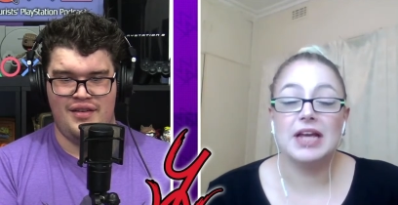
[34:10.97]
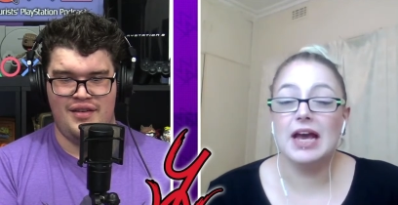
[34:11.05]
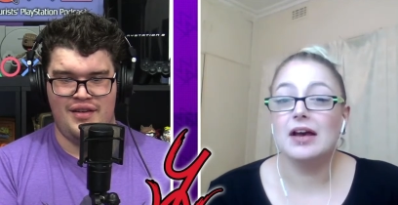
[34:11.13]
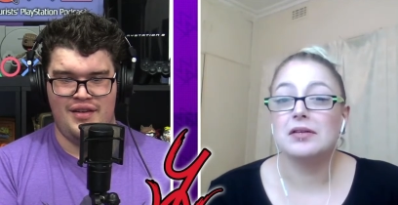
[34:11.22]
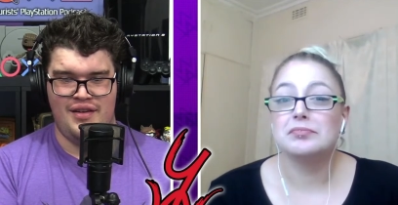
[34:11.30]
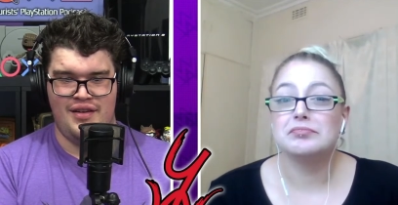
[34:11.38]

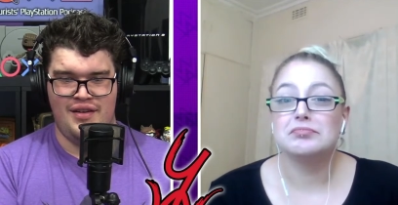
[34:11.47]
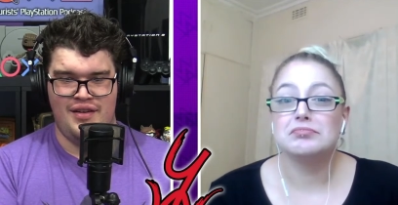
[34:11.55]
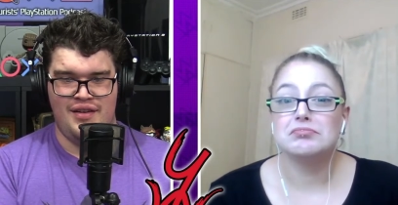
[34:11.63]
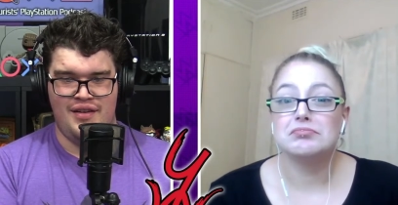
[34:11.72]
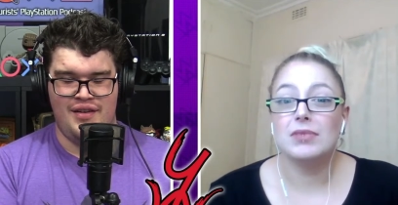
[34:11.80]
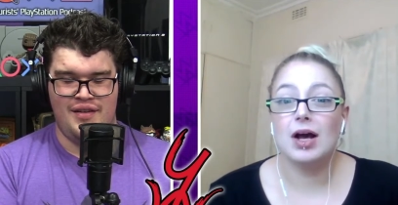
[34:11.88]
Speaker 1: Yeah.
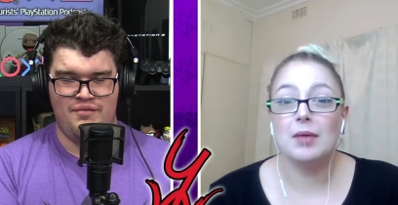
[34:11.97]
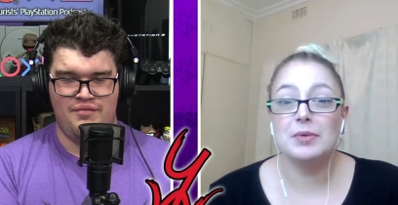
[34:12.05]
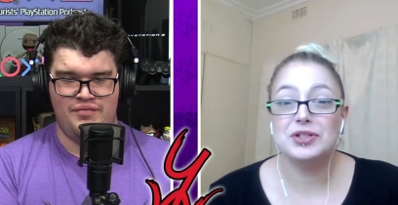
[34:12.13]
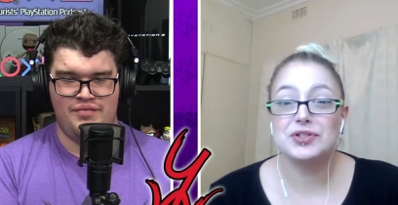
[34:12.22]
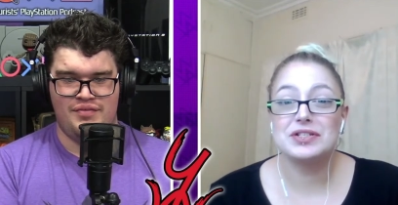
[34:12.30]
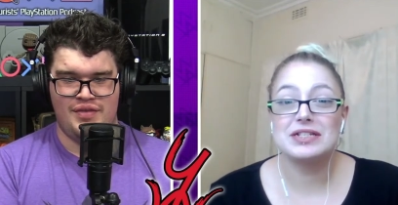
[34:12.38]

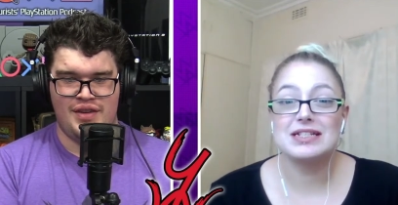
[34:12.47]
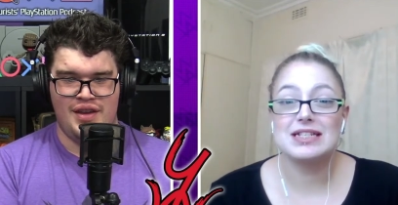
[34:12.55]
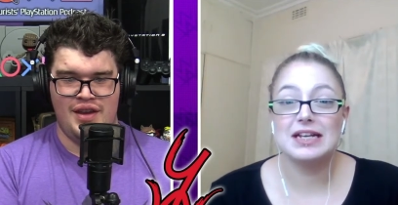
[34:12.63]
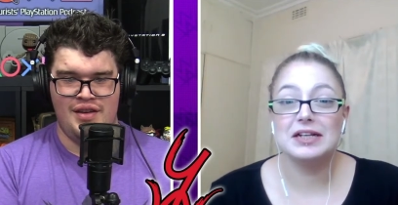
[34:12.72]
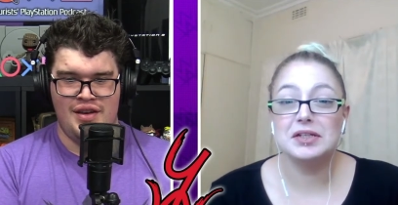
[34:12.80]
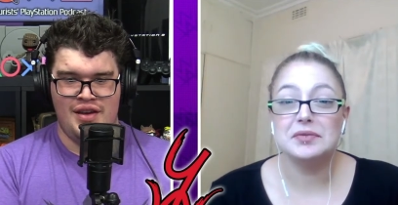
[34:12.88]
I'm interested to
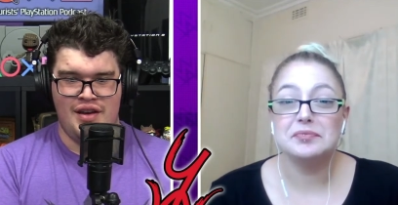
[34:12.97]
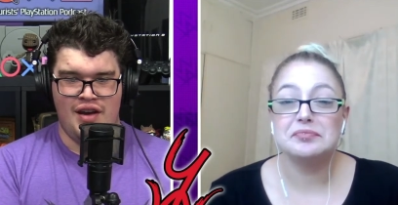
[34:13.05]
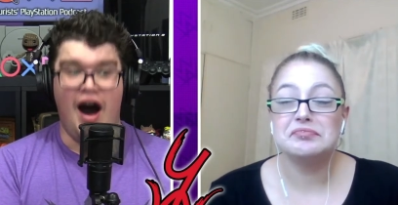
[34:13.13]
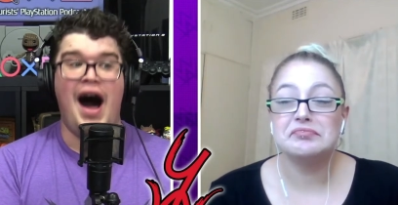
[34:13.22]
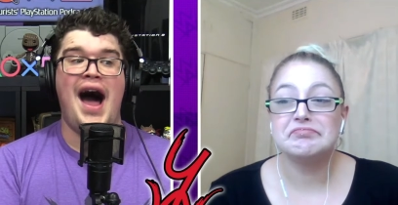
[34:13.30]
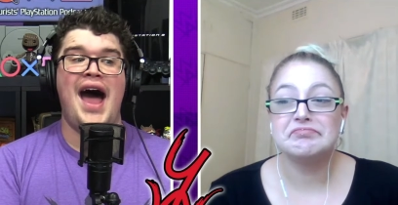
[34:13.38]
see it.
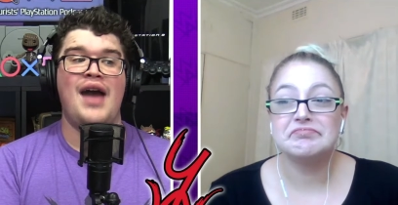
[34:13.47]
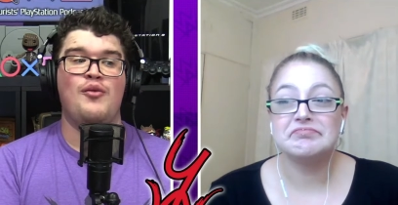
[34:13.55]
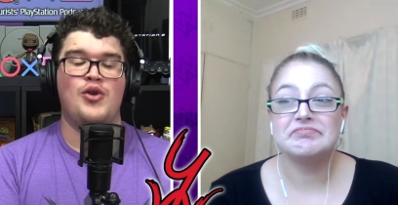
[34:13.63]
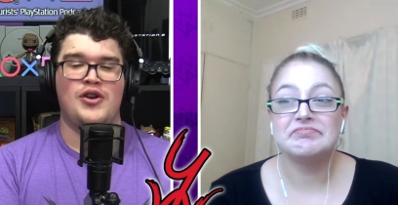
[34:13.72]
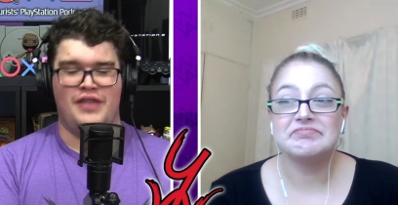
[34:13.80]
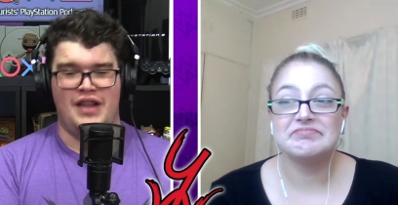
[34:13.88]
Speaker 2: I
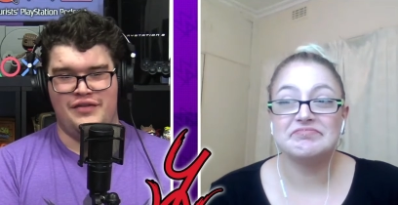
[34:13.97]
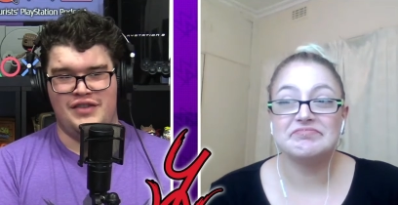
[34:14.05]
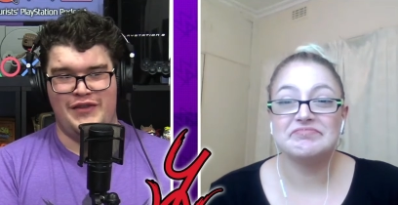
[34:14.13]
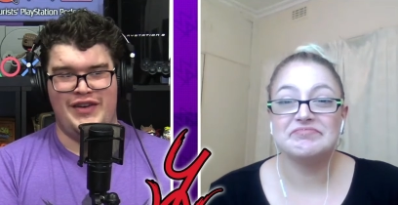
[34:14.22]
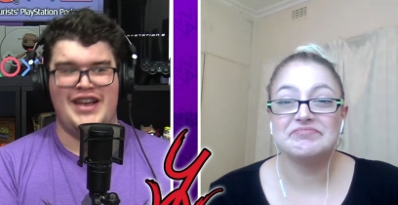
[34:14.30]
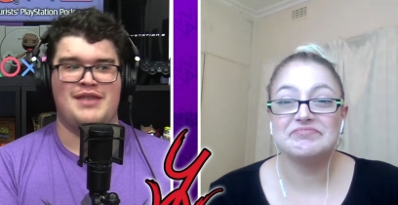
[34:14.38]
would have loved it
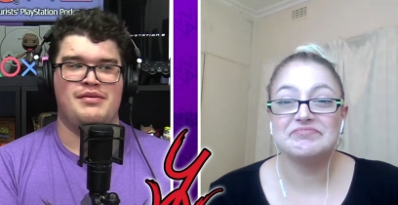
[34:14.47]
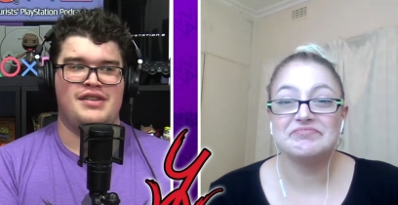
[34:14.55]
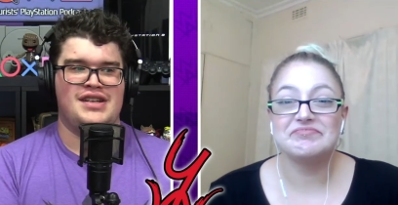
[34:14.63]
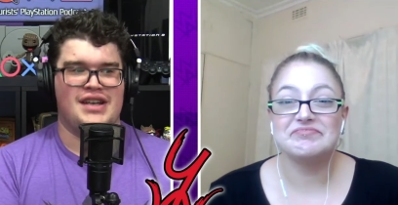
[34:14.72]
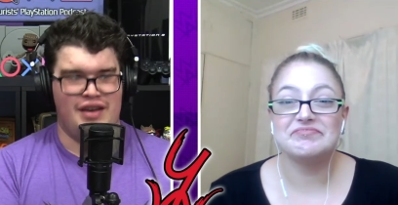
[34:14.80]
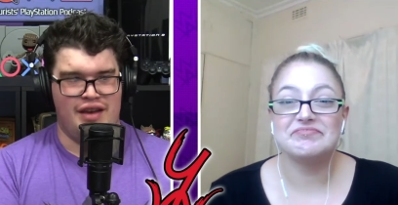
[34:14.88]
if you kicked him in the
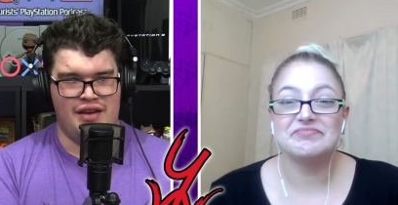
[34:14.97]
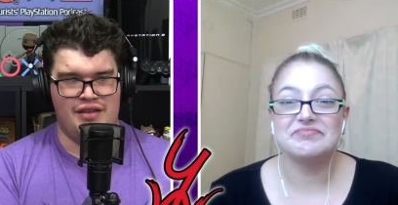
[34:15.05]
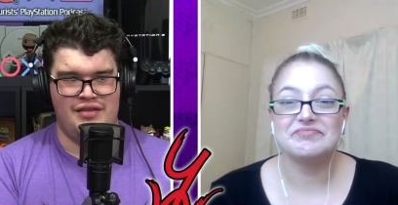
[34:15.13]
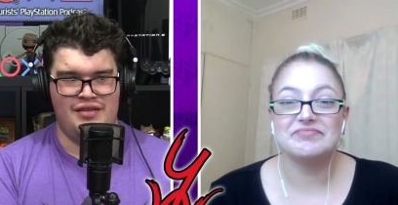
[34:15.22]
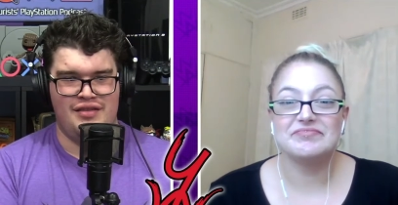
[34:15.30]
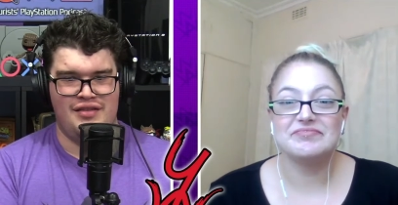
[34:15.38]
dick again.
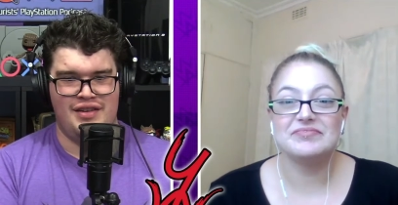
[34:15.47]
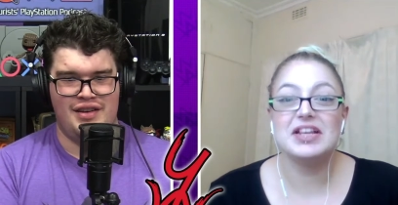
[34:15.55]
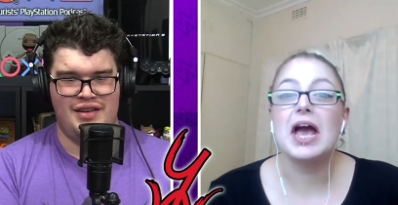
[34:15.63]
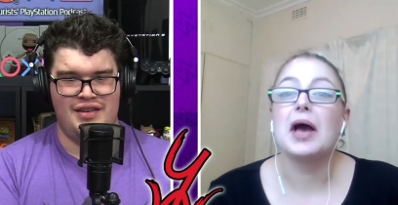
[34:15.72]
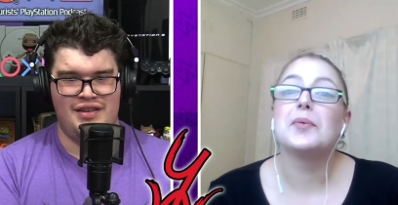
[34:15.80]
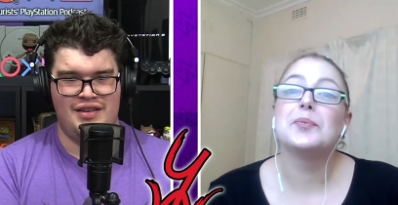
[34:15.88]

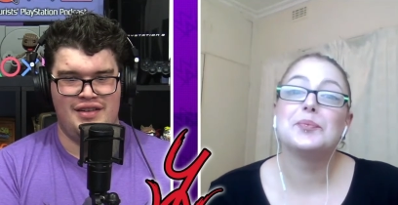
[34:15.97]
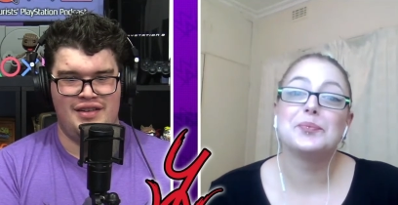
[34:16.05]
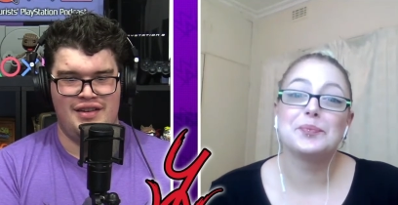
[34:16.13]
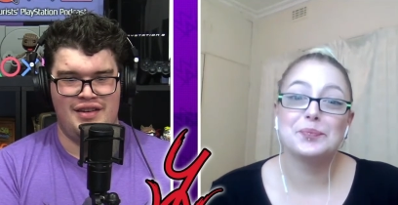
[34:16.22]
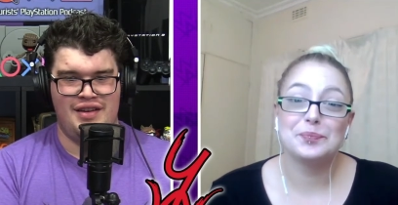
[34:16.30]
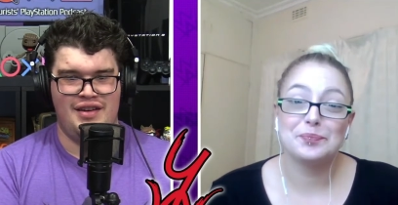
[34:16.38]
Speaker 1: Yeah.
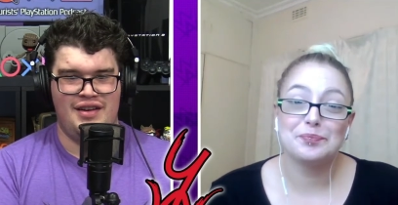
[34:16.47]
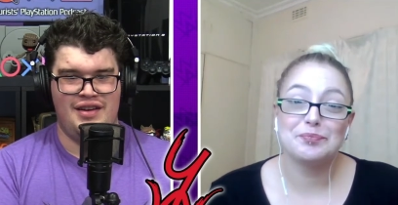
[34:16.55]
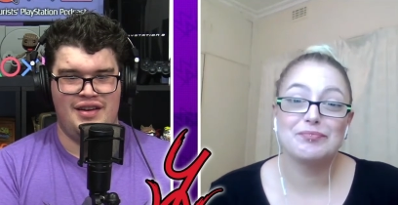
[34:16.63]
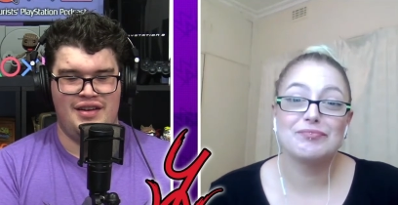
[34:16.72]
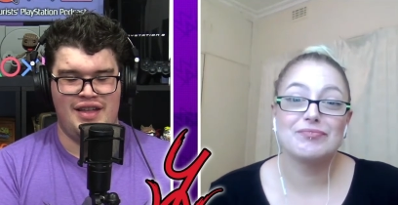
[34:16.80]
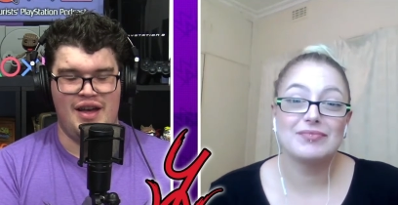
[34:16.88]

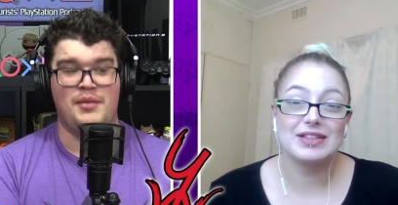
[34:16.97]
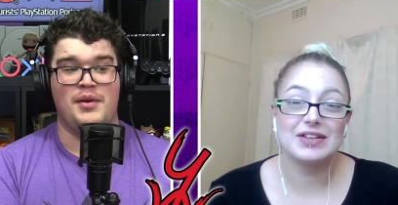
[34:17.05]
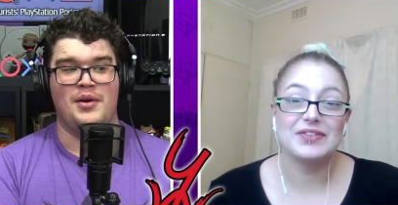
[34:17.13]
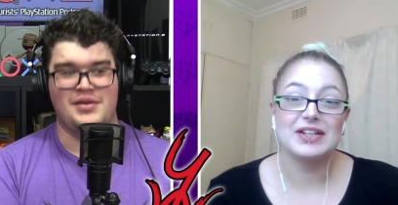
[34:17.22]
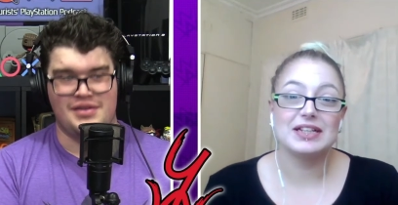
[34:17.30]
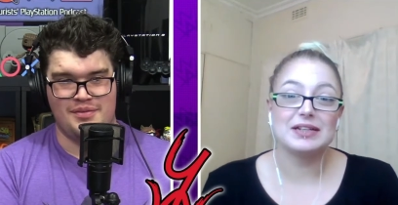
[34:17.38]
Speaker 2: That would have been
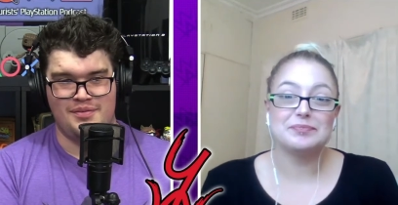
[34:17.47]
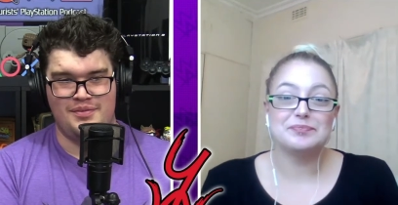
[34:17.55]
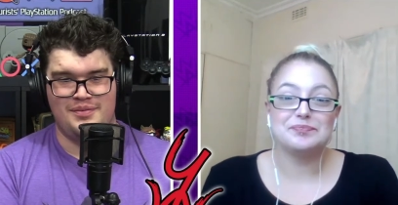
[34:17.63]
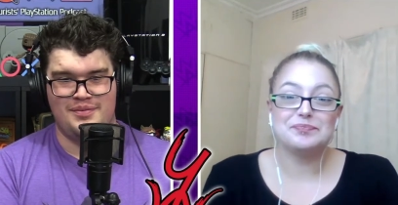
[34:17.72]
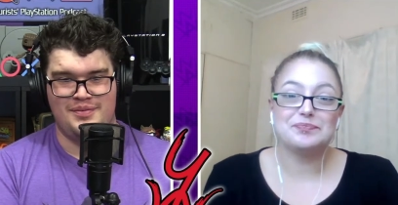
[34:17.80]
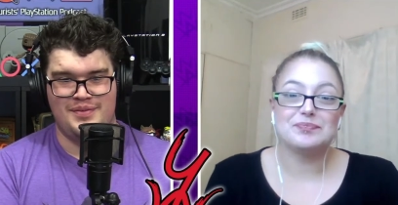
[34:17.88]
Speaker 1: awesome. Definitely.
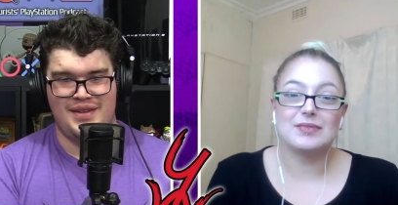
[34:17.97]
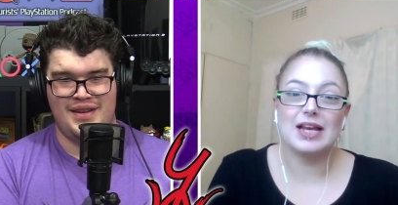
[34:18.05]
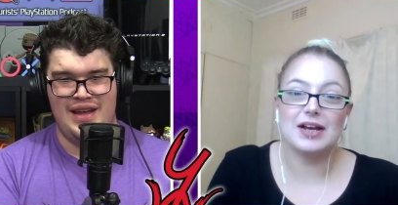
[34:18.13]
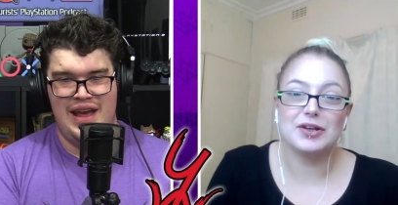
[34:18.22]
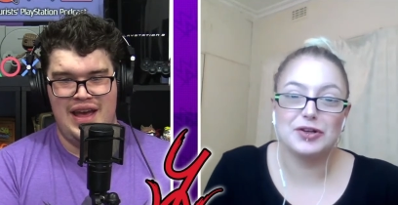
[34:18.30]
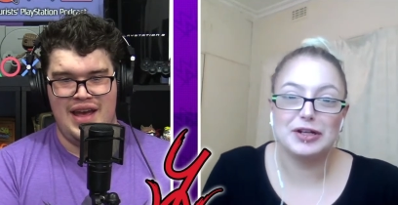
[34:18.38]

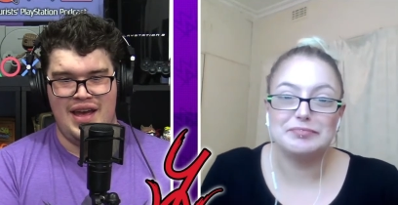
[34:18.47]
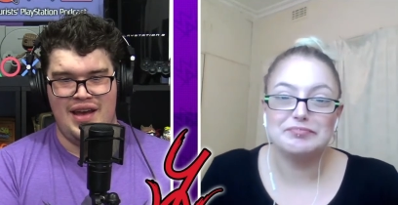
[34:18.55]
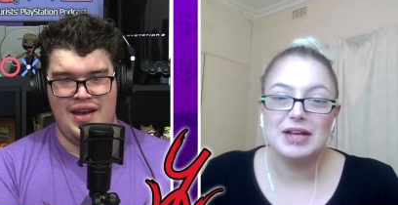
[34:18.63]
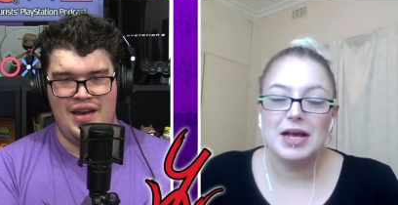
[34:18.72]
Yeah, I agree.